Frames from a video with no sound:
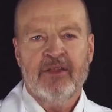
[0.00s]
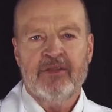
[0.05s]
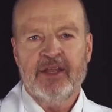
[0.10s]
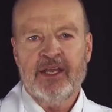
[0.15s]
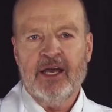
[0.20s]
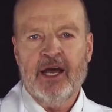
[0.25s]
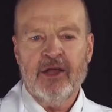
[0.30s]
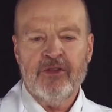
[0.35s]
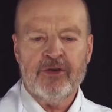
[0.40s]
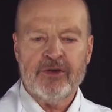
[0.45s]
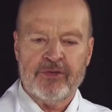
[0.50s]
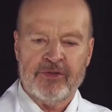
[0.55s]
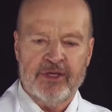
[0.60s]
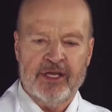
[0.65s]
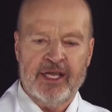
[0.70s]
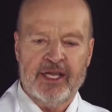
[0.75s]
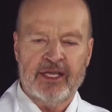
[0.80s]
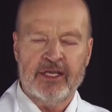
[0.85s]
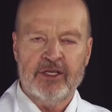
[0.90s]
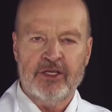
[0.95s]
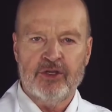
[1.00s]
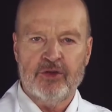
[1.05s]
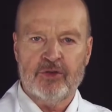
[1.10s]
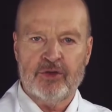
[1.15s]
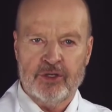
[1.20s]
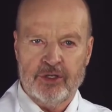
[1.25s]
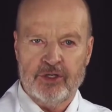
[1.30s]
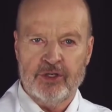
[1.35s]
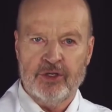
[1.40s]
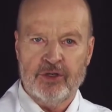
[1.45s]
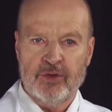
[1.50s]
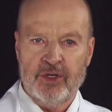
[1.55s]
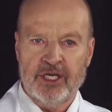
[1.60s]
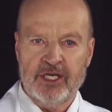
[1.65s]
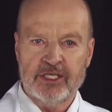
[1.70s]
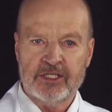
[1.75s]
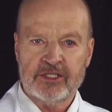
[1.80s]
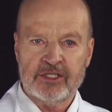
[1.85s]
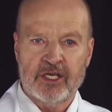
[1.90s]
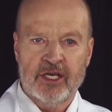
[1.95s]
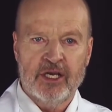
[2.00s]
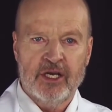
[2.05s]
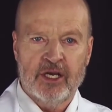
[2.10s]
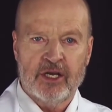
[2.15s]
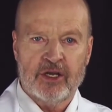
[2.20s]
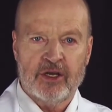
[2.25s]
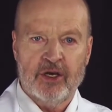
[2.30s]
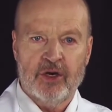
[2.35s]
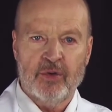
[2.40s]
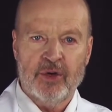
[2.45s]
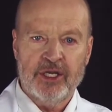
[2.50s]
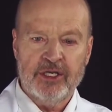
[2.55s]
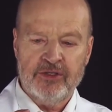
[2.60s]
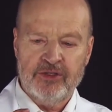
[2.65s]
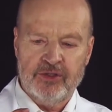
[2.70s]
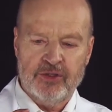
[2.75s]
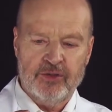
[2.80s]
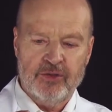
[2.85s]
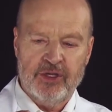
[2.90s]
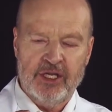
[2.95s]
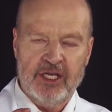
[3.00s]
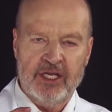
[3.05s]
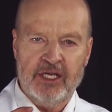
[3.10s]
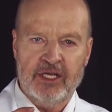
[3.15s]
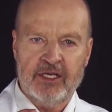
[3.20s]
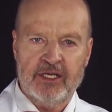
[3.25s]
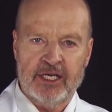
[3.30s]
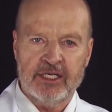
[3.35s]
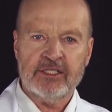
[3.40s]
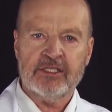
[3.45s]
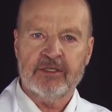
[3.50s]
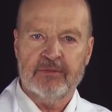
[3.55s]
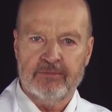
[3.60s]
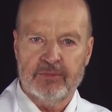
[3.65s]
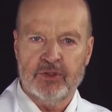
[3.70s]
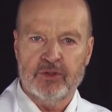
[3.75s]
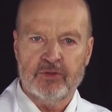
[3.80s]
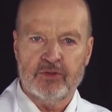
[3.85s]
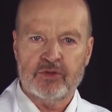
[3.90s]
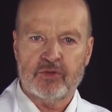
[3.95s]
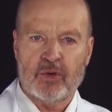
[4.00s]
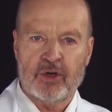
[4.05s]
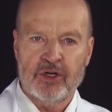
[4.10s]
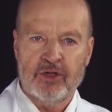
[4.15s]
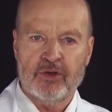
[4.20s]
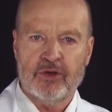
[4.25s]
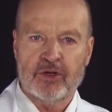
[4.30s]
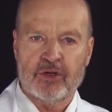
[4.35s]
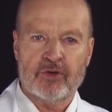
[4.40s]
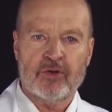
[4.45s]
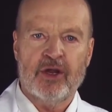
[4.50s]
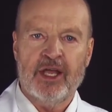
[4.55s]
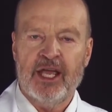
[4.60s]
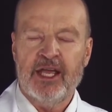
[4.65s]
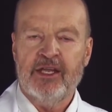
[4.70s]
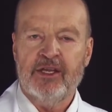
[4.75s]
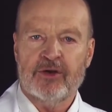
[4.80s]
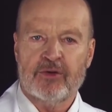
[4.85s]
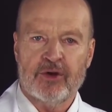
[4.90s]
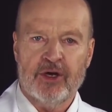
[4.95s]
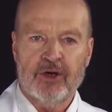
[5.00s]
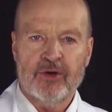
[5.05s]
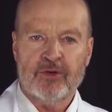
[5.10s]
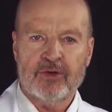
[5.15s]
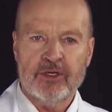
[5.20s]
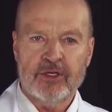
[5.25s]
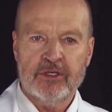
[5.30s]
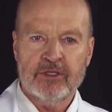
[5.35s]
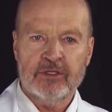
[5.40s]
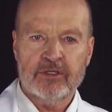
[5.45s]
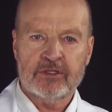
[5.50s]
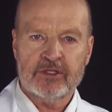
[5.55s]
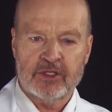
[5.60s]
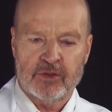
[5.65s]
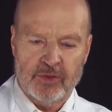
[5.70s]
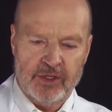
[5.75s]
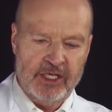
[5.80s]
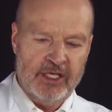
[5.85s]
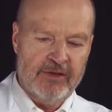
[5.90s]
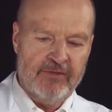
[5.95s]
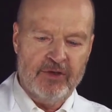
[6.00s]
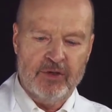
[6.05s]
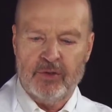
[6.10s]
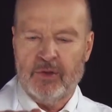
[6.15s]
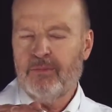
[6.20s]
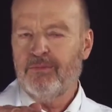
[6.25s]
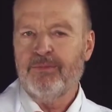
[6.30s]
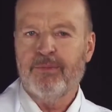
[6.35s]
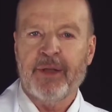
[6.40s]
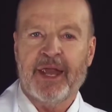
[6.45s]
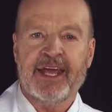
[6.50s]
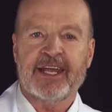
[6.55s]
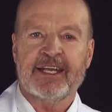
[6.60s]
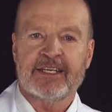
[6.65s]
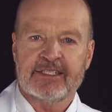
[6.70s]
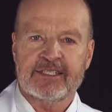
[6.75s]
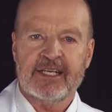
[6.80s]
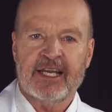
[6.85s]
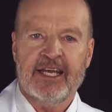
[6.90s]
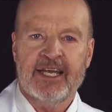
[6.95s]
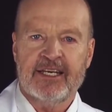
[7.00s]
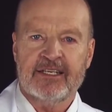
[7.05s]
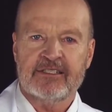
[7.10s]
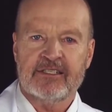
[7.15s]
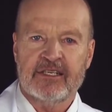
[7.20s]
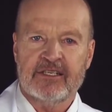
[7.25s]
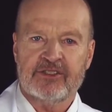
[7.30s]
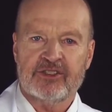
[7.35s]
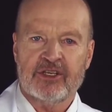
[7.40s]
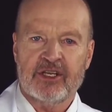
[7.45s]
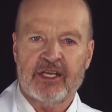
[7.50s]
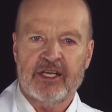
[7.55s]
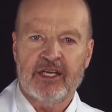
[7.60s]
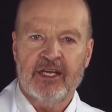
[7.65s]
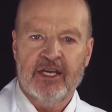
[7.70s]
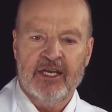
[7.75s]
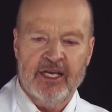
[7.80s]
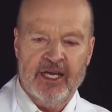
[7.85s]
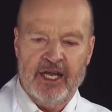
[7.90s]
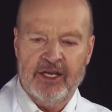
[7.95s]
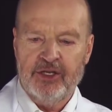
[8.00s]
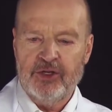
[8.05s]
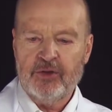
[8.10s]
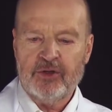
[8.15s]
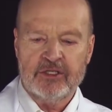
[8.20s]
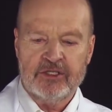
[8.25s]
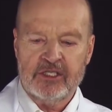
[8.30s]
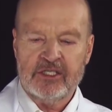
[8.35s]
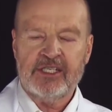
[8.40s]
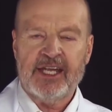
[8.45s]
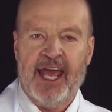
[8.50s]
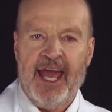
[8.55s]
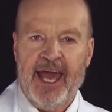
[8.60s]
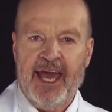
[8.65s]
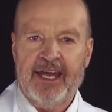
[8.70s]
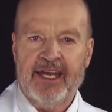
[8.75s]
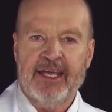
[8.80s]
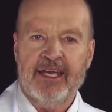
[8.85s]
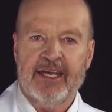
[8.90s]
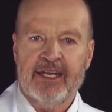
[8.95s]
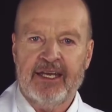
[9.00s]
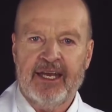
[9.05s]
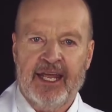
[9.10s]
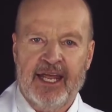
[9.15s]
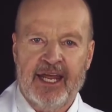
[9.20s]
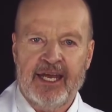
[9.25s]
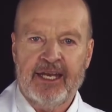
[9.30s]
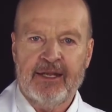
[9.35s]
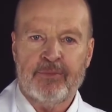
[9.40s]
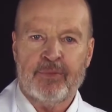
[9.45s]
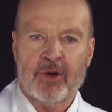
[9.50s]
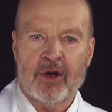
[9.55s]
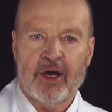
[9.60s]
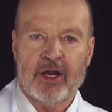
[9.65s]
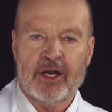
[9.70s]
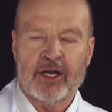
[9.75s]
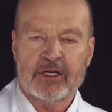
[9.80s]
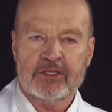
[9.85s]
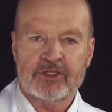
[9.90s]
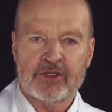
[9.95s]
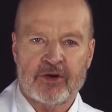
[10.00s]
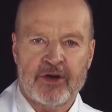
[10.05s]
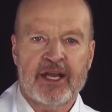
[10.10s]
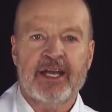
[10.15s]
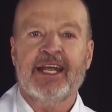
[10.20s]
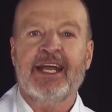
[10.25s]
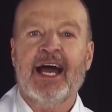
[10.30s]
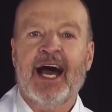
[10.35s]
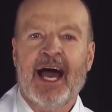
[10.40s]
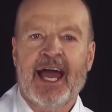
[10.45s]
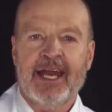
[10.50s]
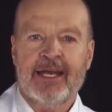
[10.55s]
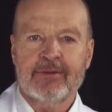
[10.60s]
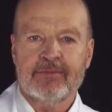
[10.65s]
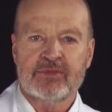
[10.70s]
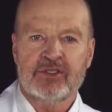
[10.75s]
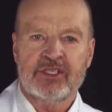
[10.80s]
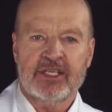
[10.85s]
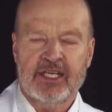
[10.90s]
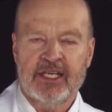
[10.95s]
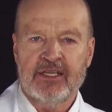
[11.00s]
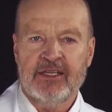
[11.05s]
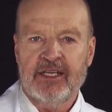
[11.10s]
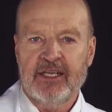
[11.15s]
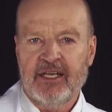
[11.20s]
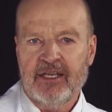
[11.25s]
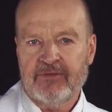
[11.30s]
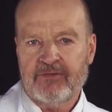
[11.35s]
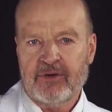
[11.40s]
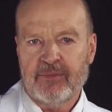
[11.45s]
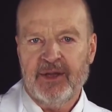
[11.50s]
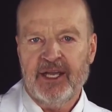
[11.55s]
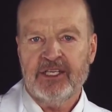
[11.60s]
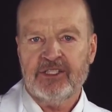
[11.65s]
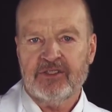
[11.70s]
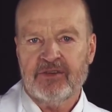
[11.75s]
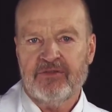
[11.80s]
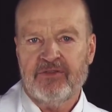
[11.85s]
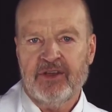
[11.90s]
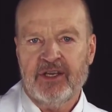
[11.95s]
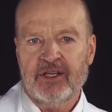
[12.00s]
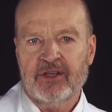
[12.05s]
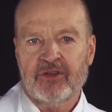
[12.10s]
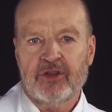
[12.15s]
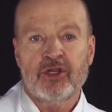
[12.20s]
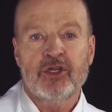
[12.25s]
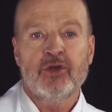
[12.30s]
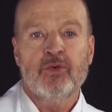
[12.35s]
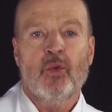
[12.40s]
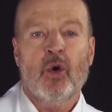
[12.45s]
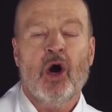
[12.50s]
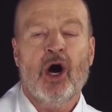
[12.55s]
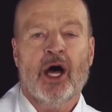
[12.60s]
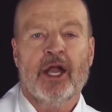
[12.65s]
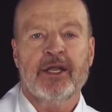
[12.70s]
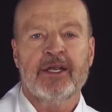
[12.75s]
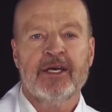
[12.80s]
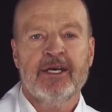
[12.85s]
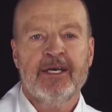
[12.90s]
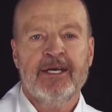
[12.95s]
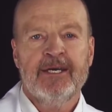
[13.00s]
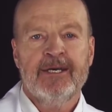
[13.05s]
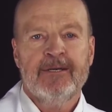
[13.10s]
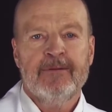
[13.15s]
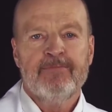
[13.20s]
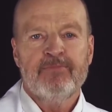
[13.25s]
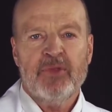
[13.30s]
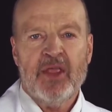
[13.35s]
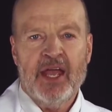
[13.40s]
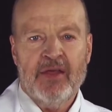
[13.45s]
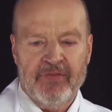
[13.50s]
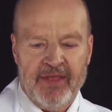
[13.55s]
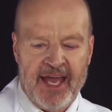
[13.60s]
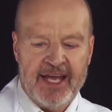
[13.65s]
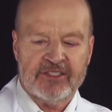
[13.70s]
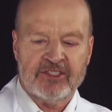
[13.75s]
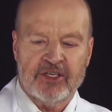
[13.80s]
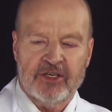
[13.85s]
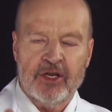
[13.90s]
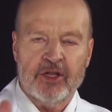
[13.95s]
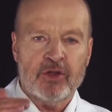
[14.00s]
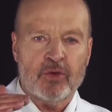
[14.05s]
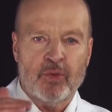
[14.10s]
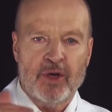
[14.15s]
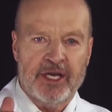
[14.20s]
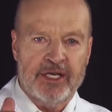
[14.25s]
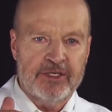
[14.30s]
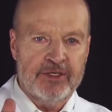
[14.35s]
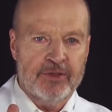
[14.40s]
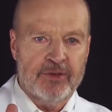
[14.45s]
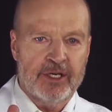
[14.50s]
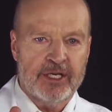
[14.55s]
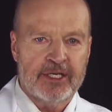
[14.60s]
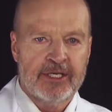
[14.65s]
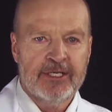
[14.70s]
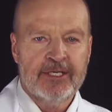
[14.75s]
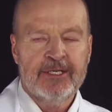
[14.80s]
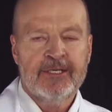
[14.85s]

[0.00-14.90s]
The other thing you can do is go into the custom boost where you can create your own. So we give you a blank slate essentially, and you can just add in any products or any items in the information field that you want. And that's another way to do it.